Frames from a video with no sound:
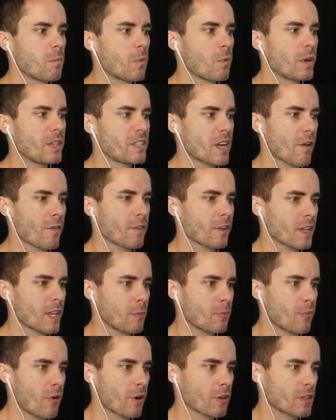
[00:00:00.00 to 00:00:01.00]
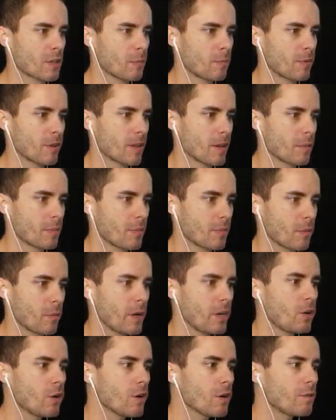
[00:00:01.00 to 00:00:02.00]
We definitely broke the blimp.
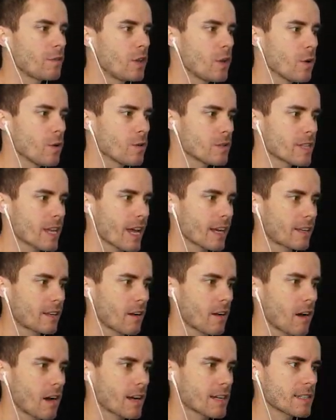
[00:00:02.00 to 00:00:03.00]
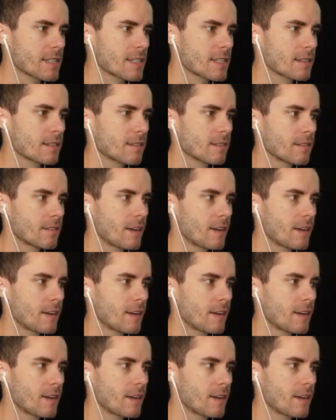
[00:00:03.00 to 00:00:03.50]
We could have used that, guys.